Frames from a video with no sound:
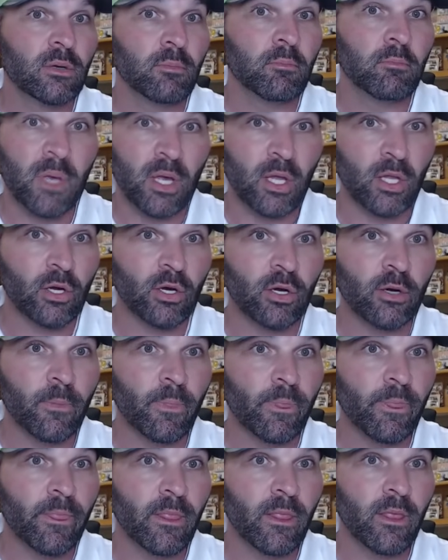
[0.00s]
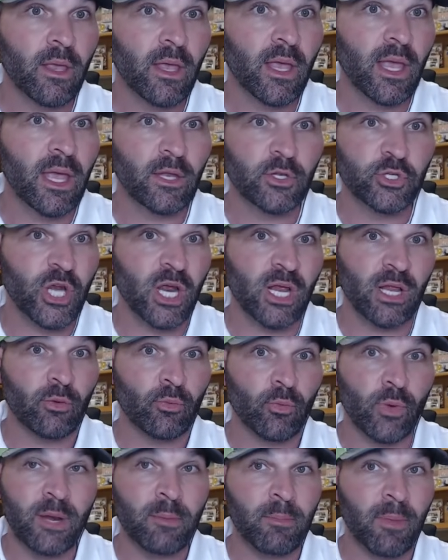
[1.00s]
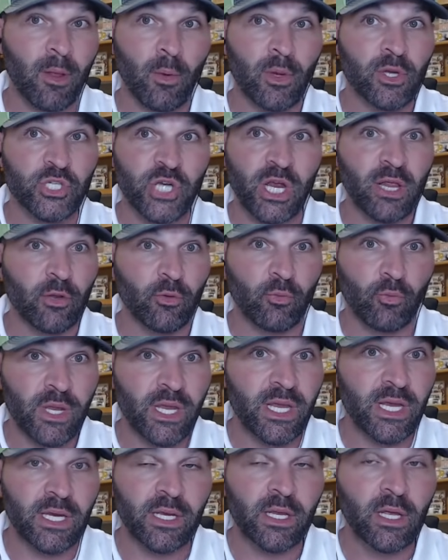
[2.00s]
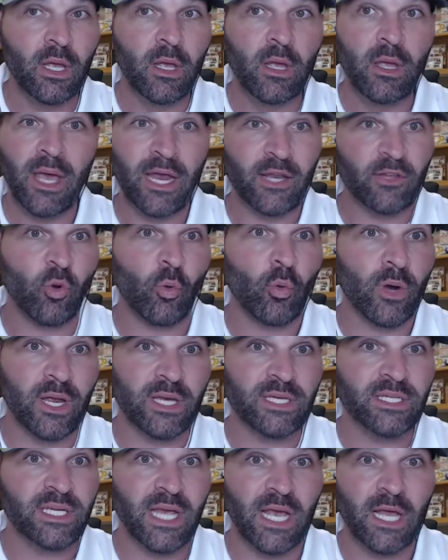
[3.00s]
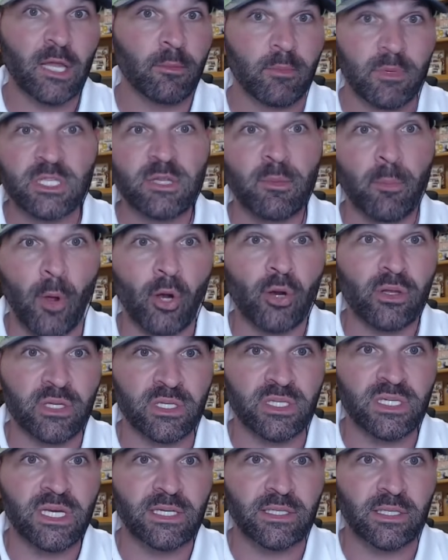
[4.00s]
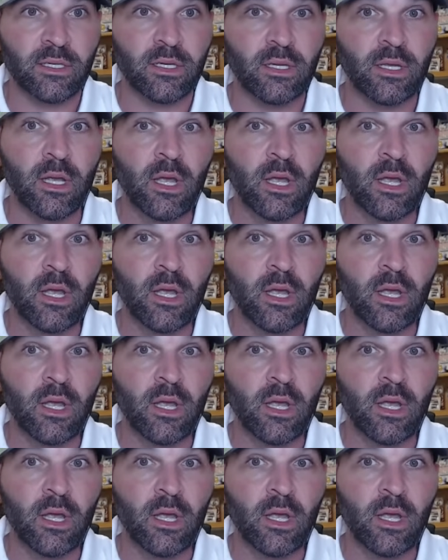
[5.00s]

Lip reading: Miller and Jalen Reed. And by the way, Jalen Reed had a torn ACL and missed the bulk of the season.